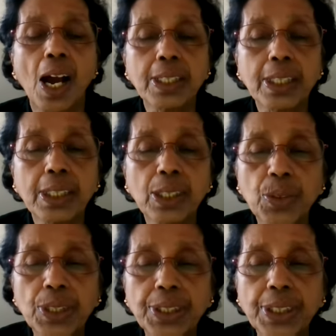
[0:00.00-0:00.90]
answer the
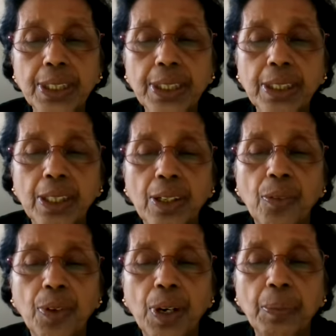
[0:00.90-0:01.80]
questions
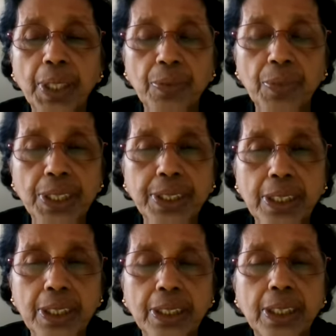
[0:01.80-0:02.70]
from the
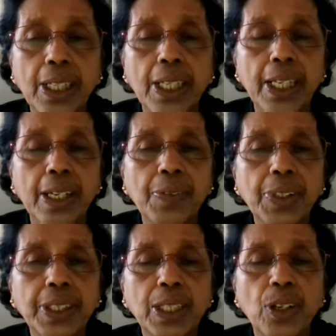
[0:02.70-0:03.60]
investors, and
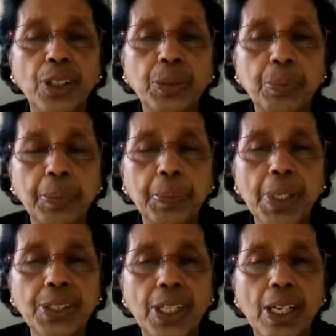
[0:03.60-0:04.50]
everything you have to
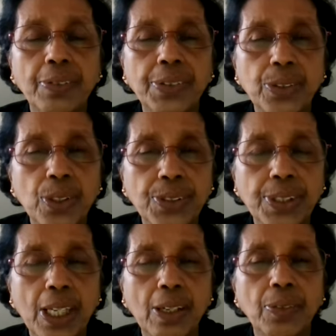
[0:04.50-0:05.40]
prepare
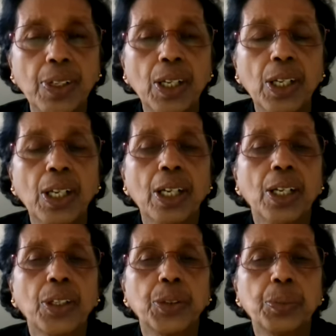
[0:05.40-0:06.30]
yourself
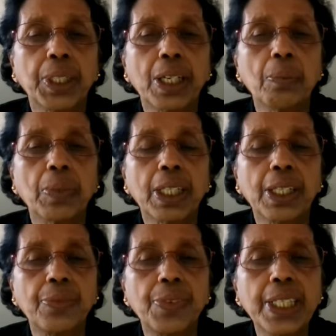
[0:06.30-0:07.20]
to become
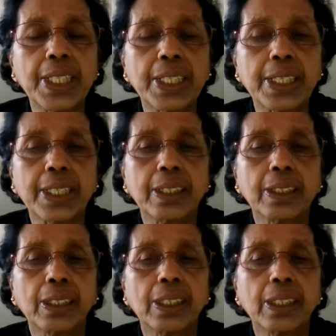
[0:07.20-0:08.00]
convinced